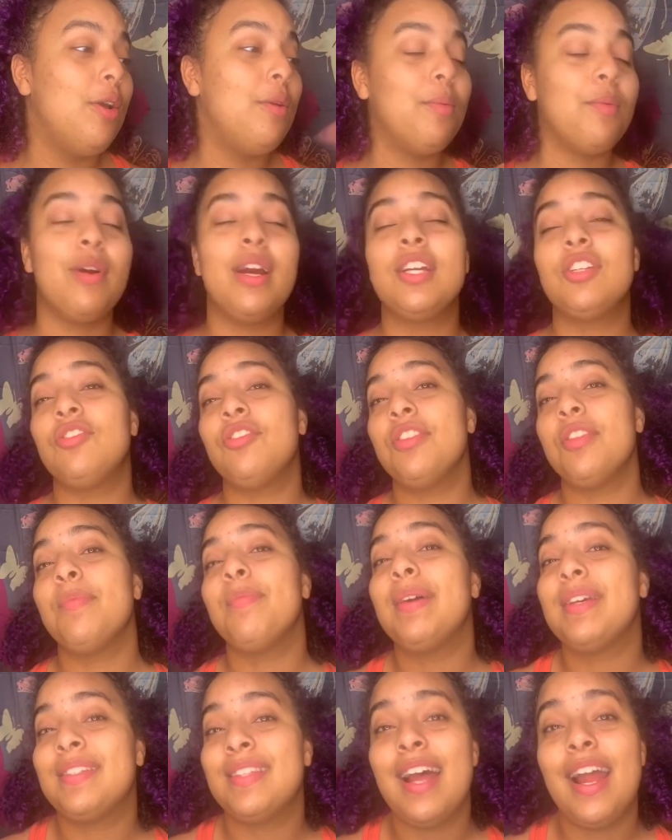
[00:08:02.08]
were actually the
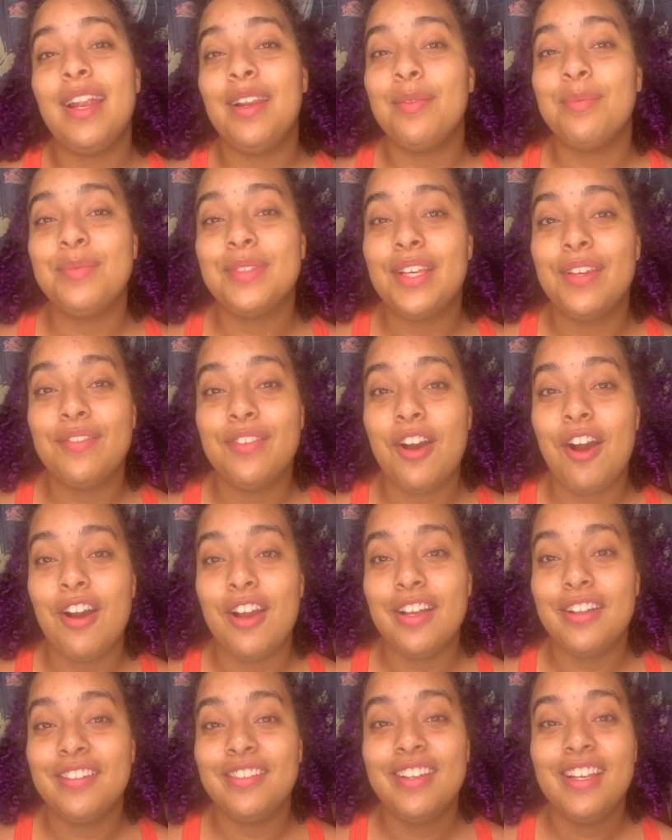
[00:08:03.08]
best items I've
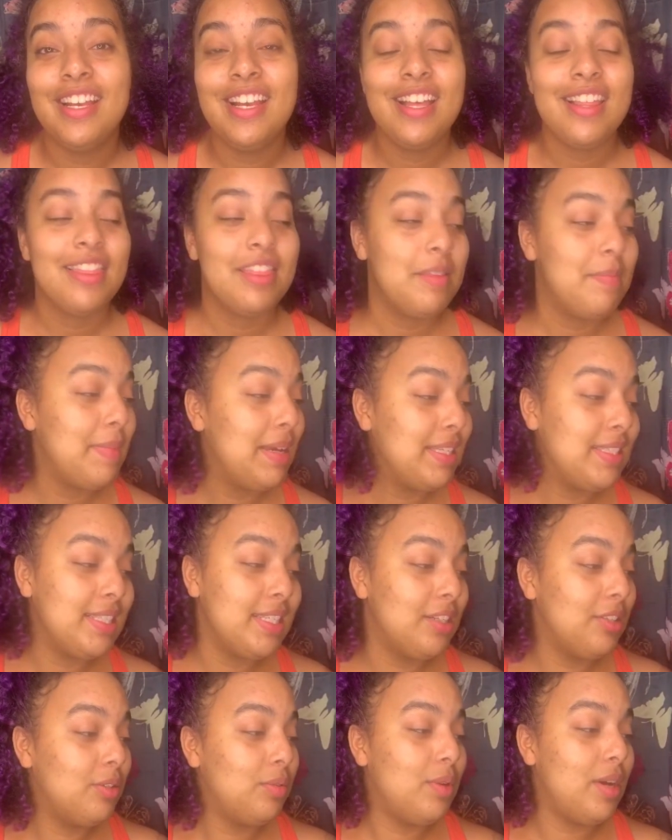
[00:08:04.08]
gotten. The
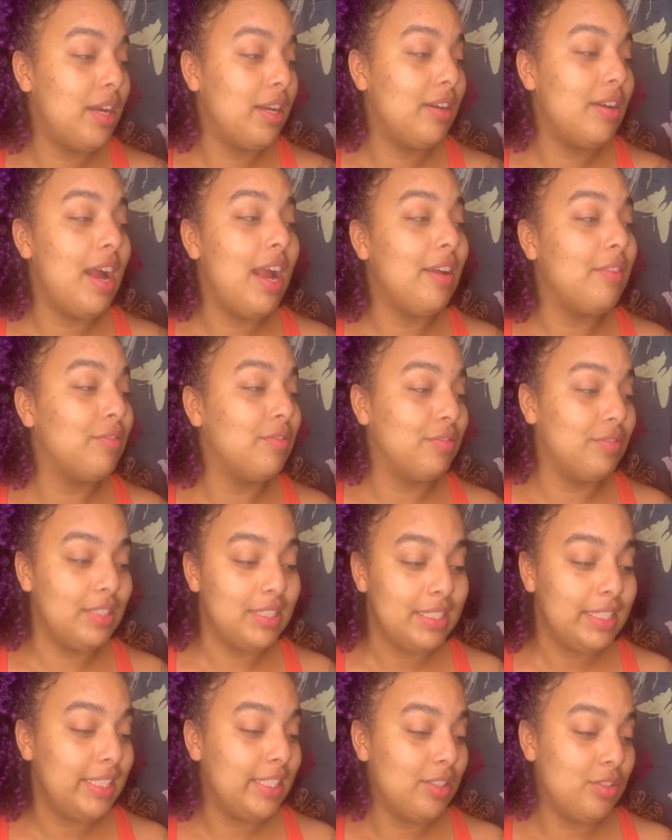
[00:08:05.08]
micellar water I
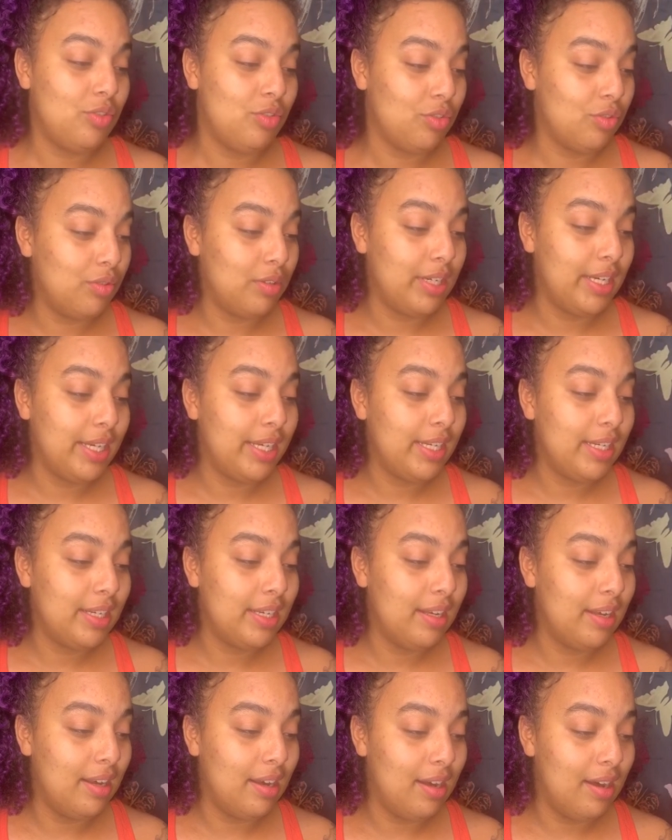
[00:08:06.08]
really enjoyed.
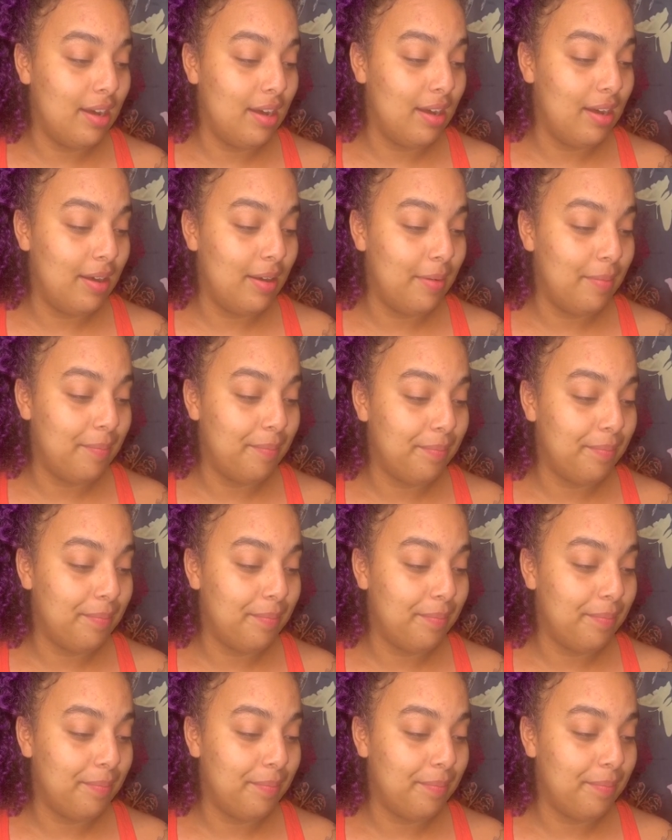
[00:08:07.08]
I